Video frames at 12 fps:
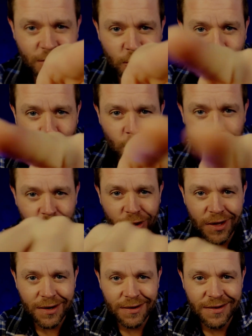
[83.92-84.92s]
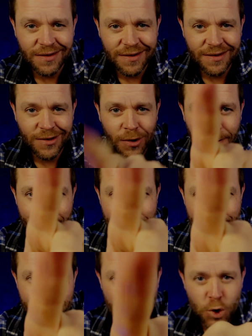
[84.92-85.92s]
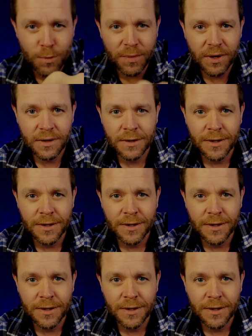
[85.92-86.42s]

You're worth it. Boop.